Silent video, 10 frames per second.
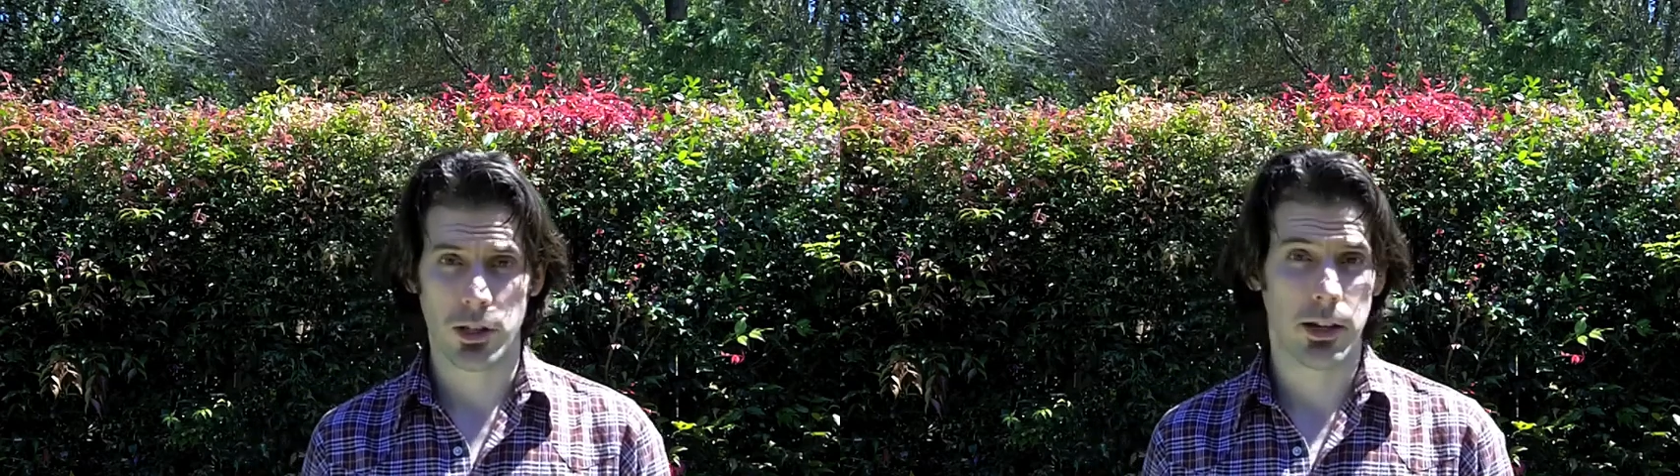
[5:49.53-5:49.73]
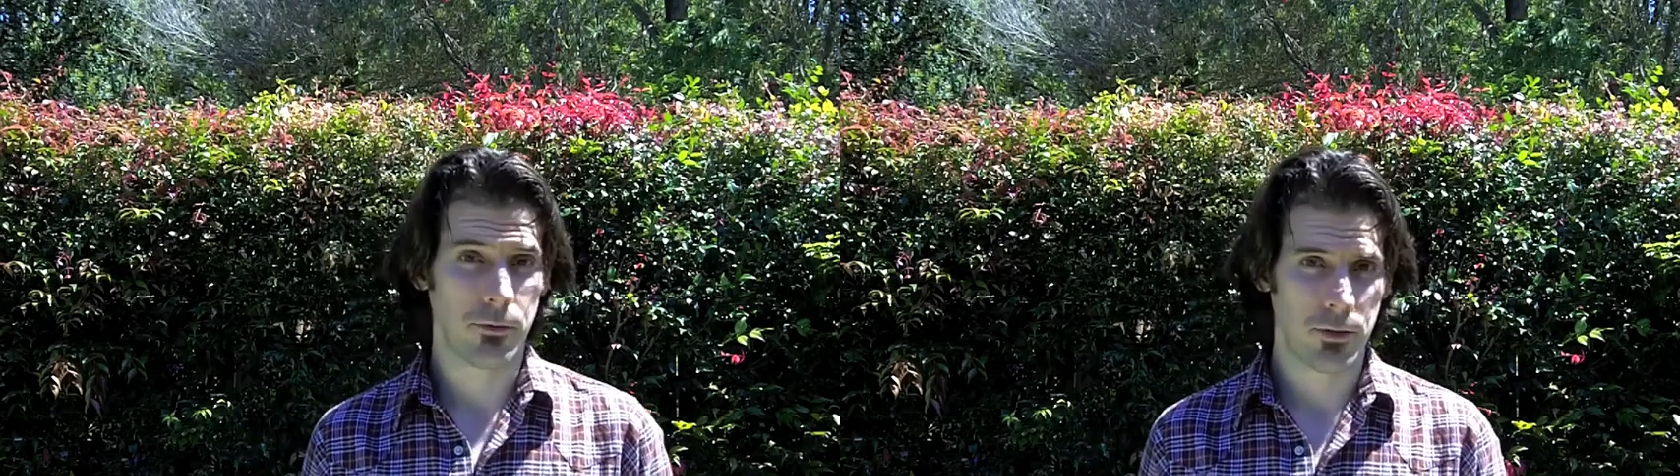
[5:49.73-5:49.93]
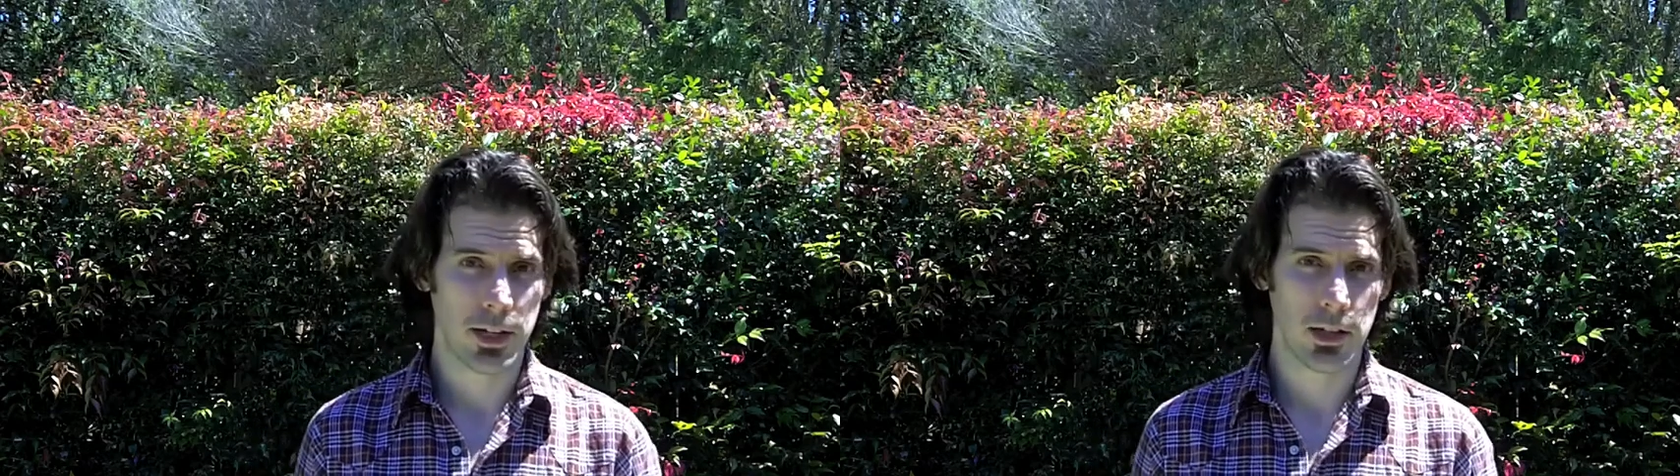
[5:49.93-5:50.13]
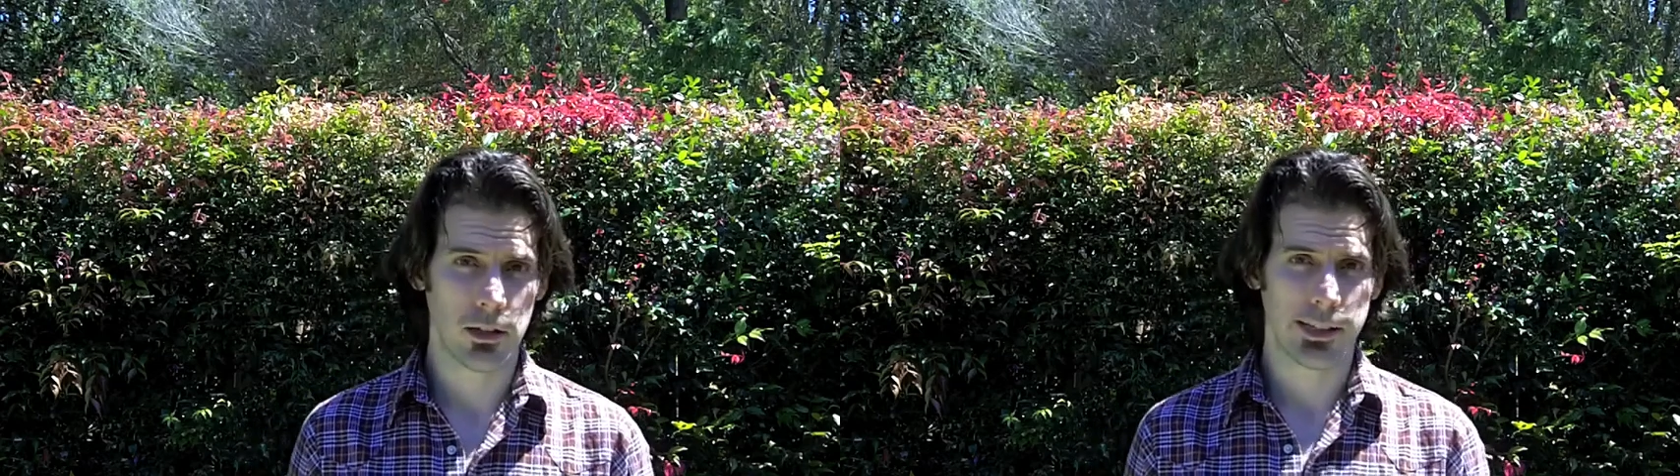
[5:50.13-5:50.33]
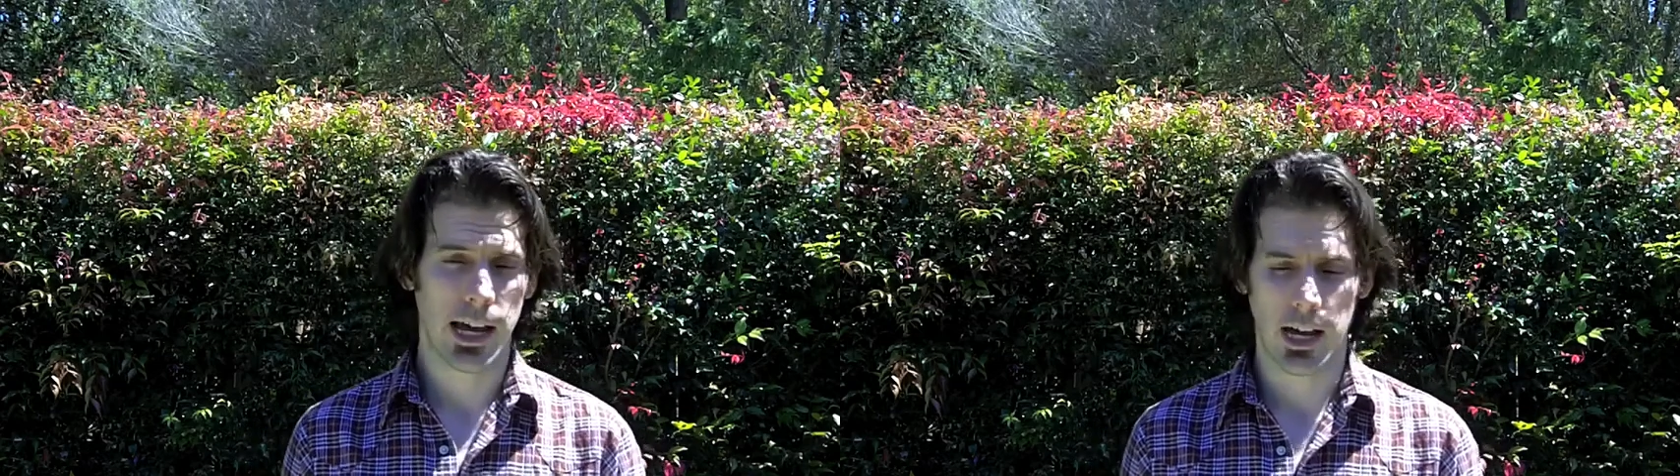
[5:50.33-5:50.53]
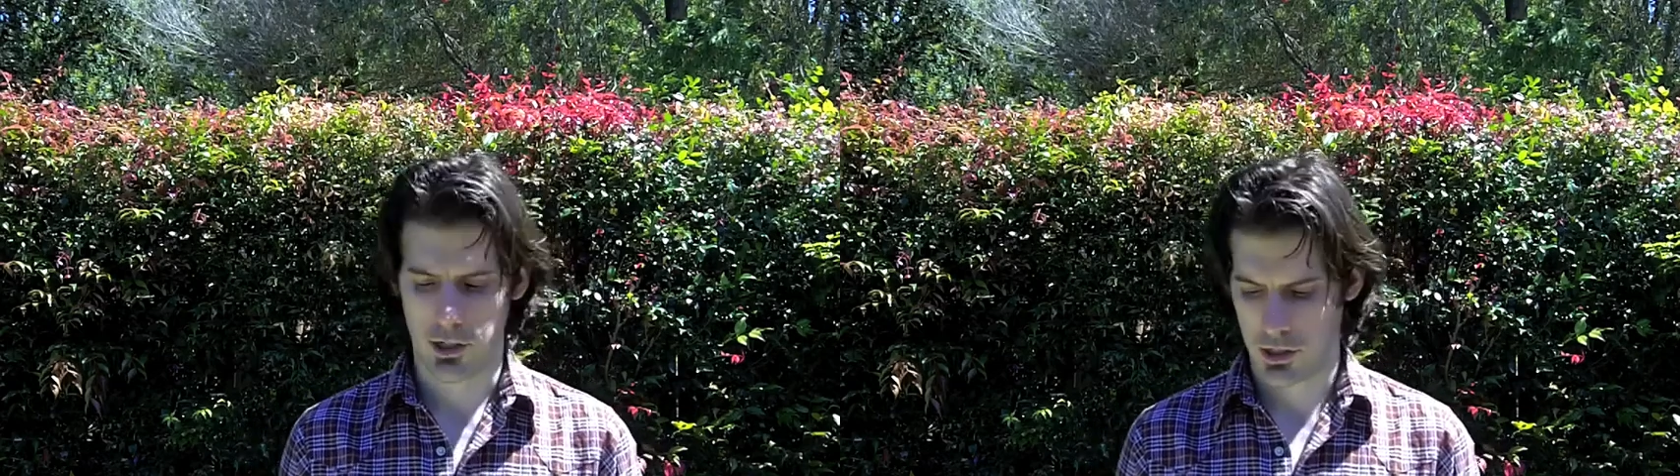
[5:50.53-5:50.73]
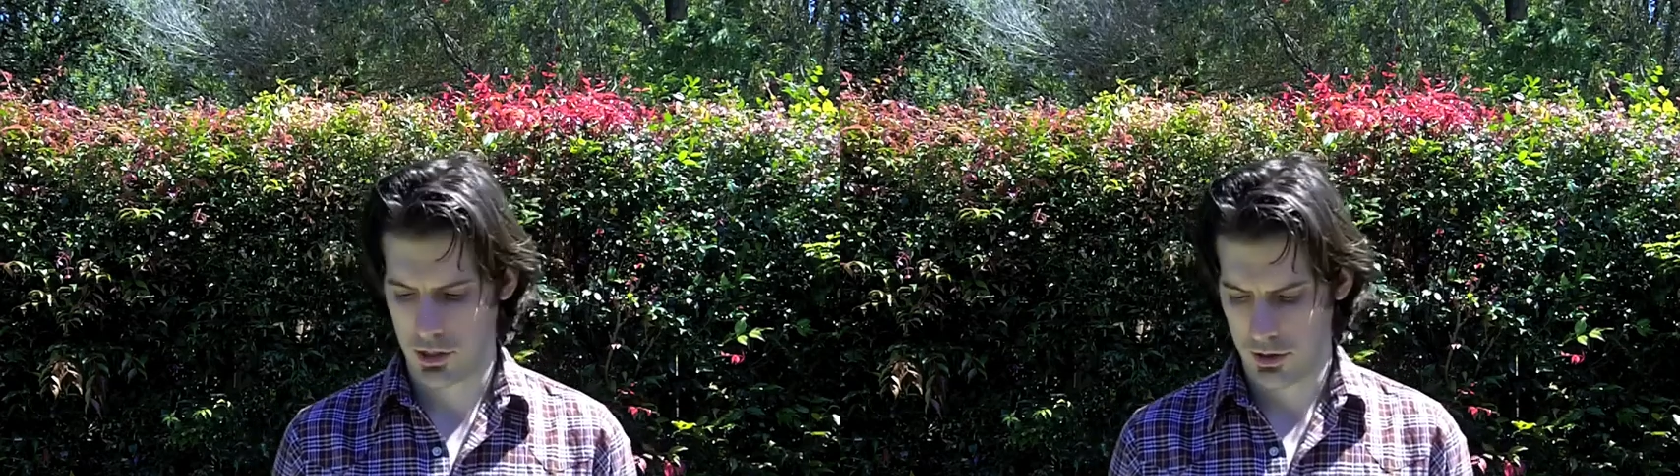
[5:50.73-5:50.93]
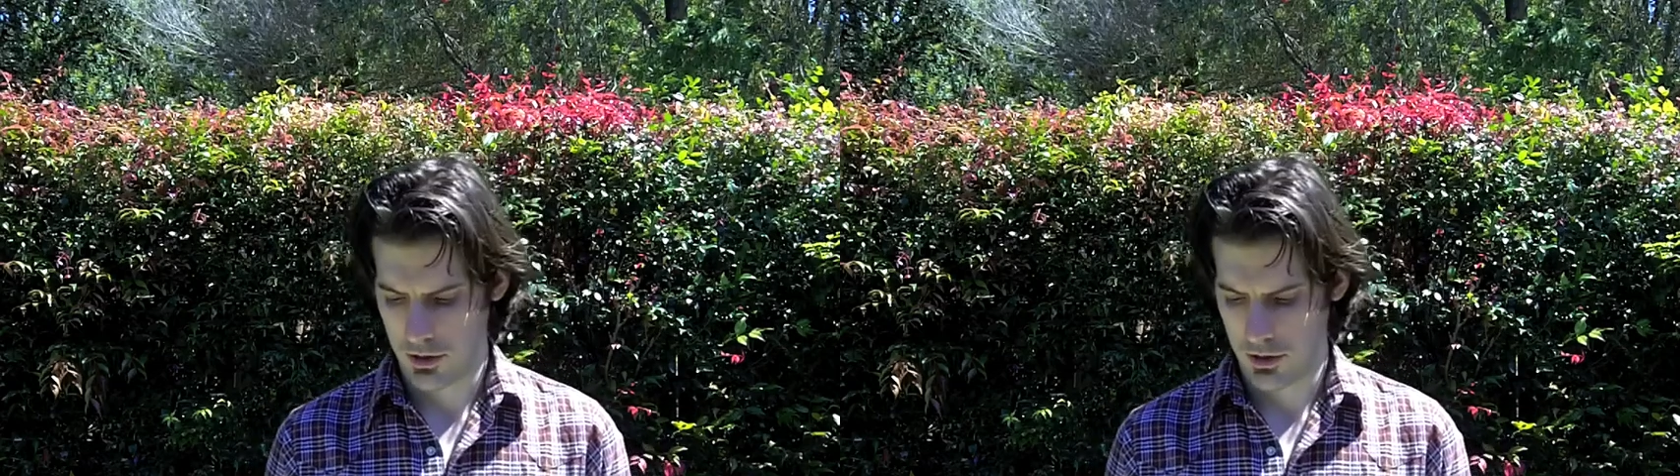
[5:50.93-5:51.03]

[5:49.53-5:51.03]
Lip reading: like feel, touch,